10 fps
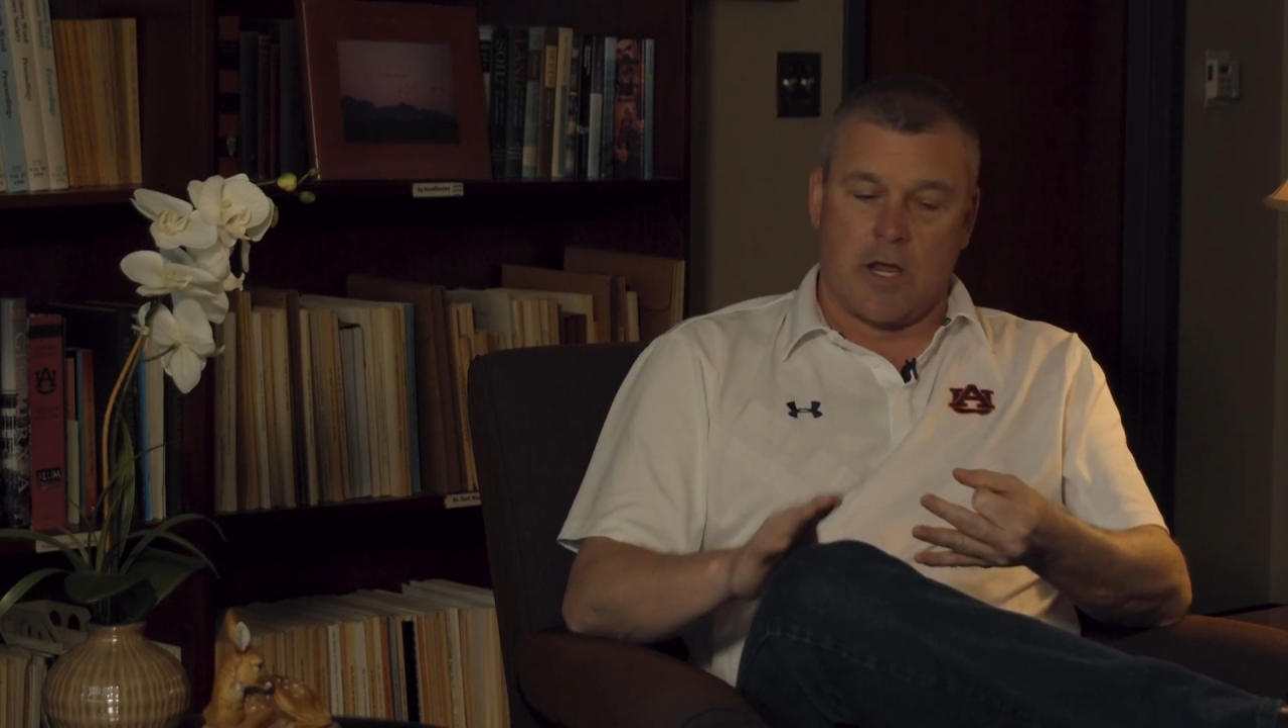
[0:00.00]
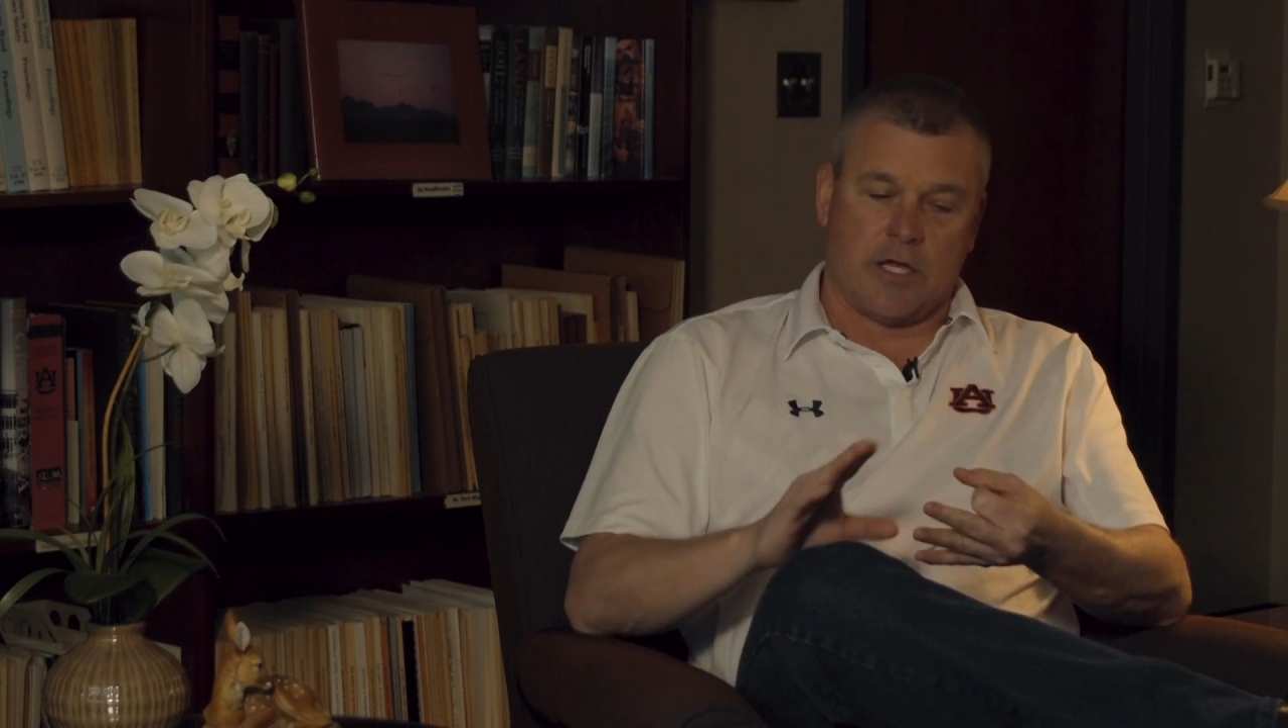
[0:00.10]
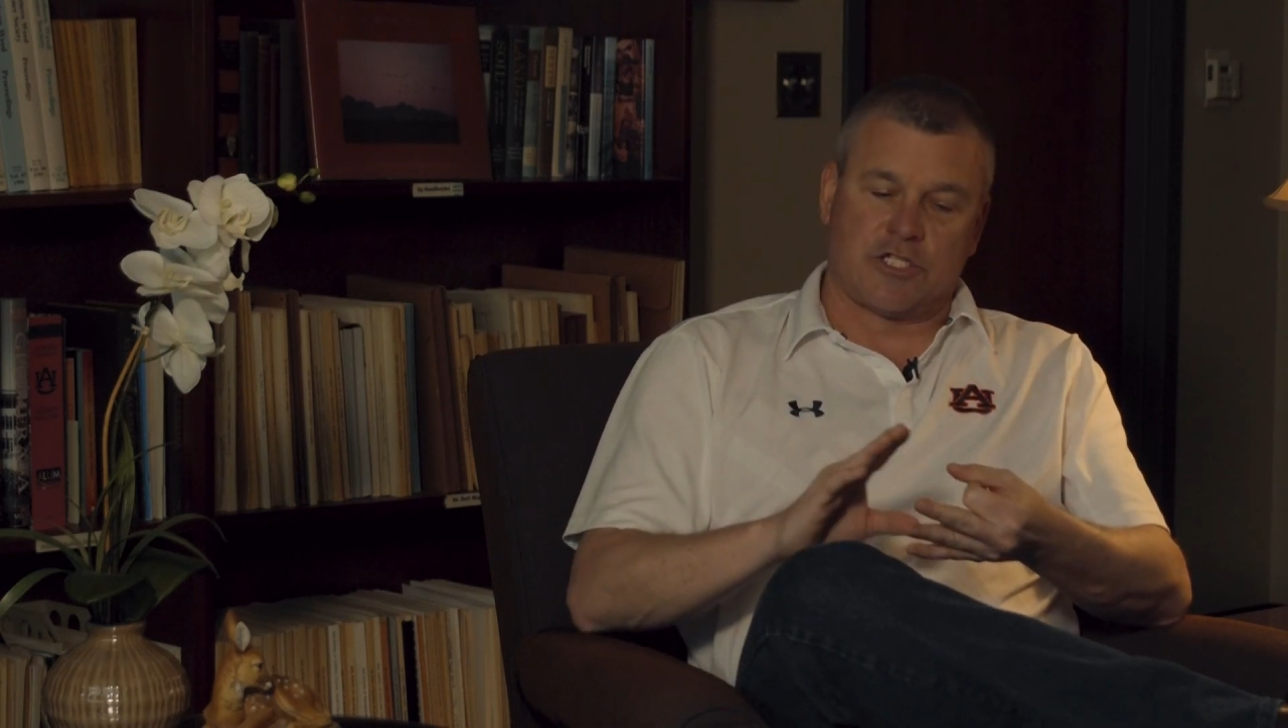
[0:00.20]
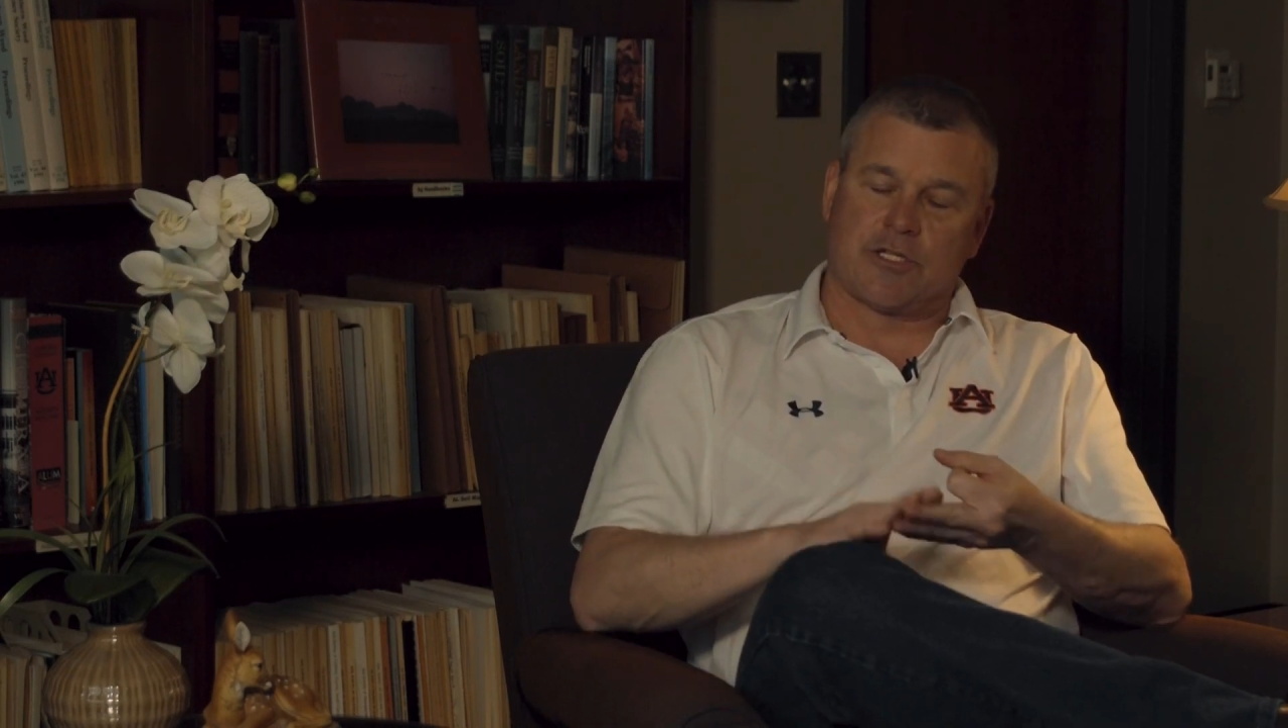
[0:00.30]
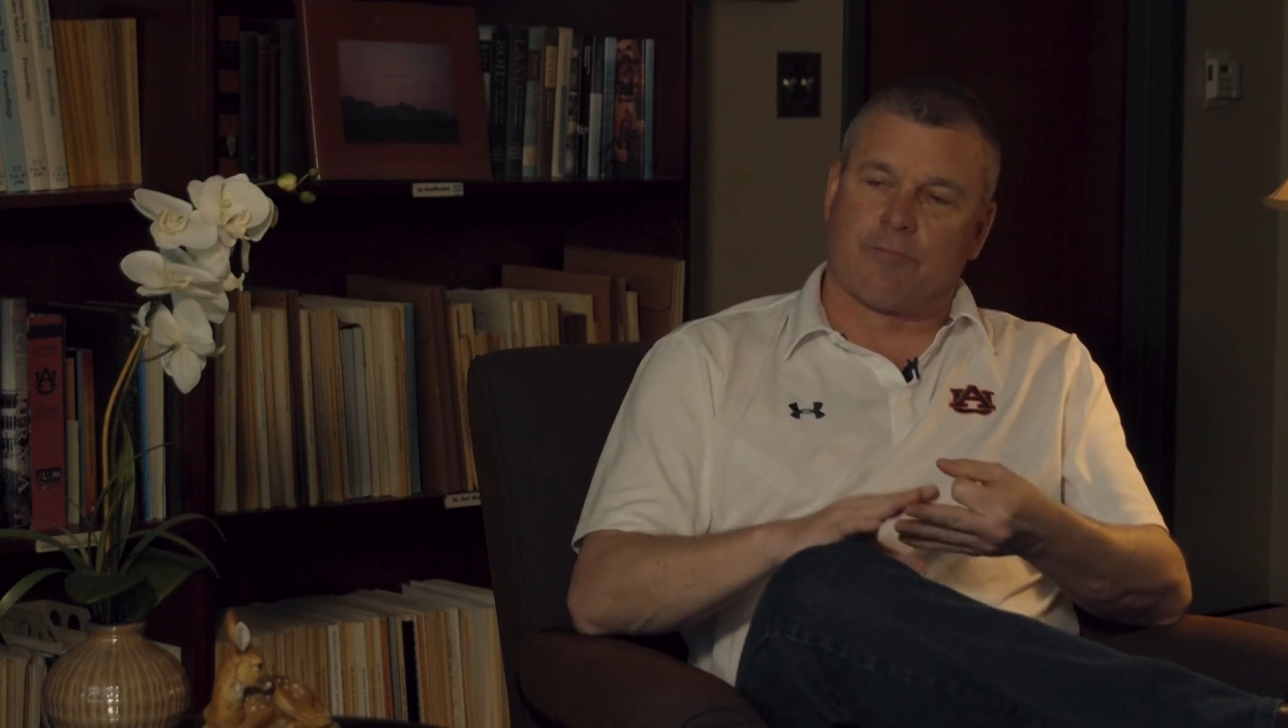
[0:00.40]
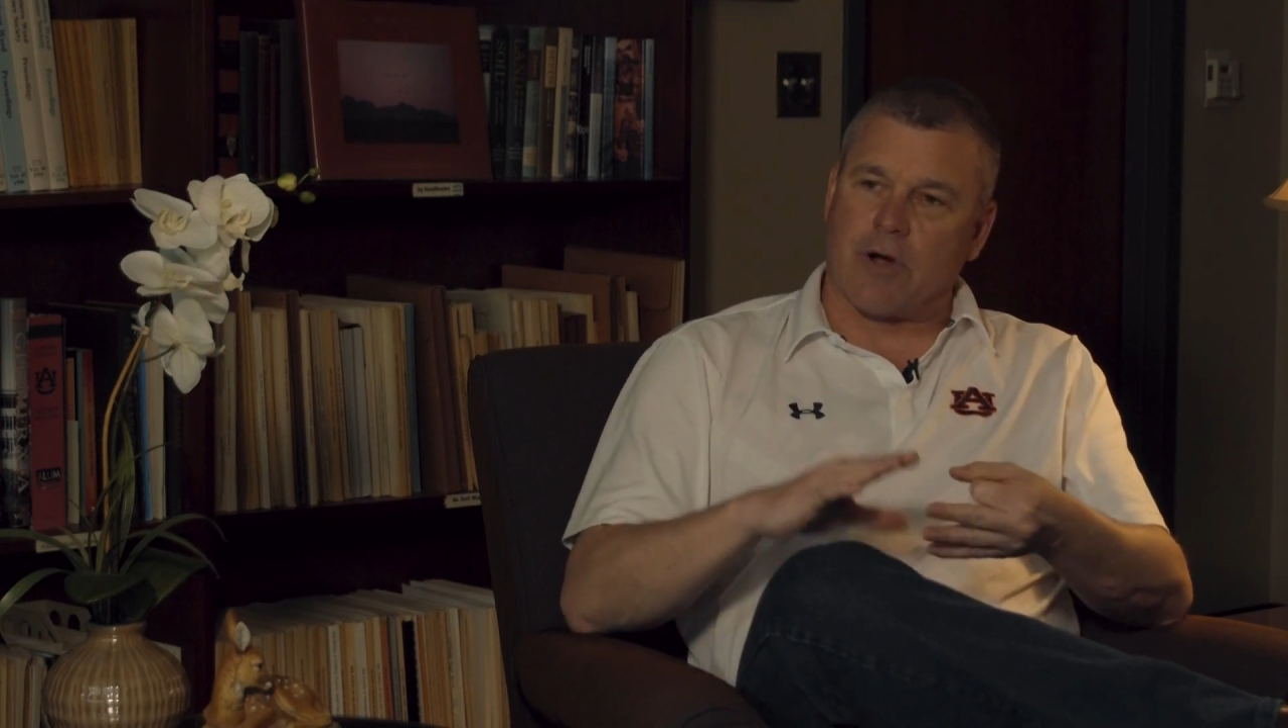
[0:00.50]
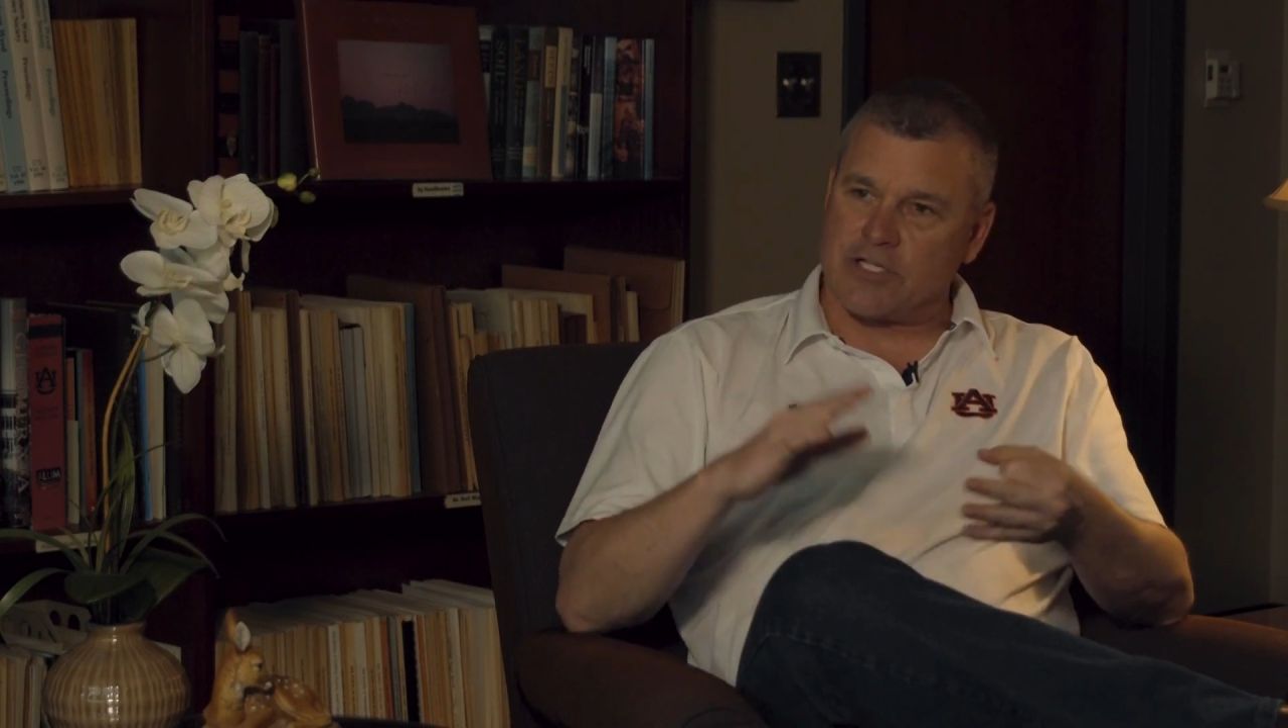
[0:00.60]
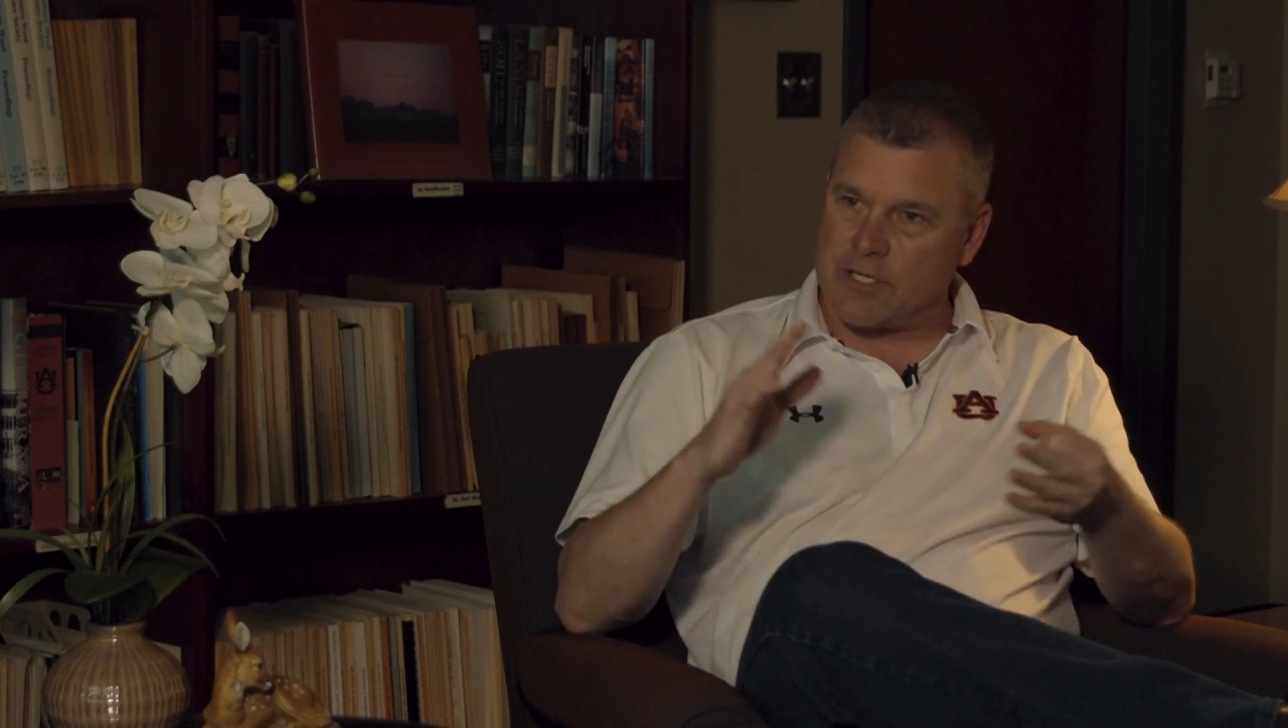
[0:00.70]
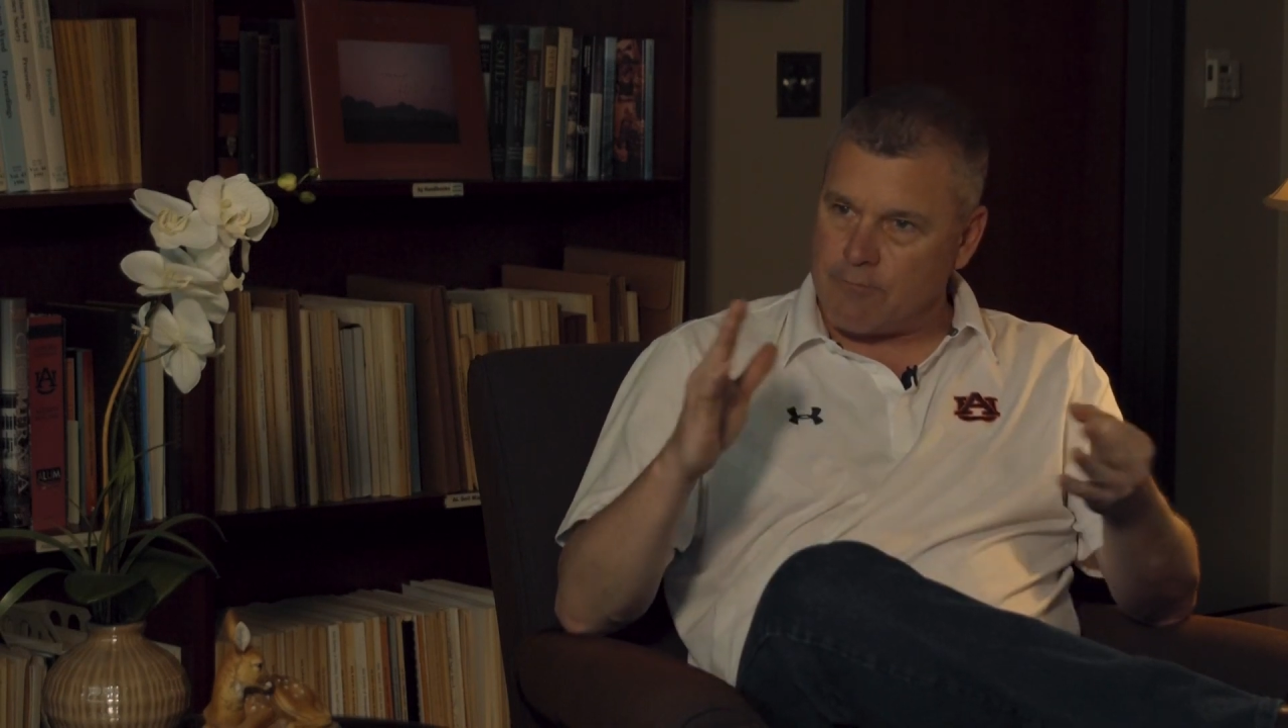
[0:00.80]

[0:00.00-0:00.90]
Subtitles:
is suppressing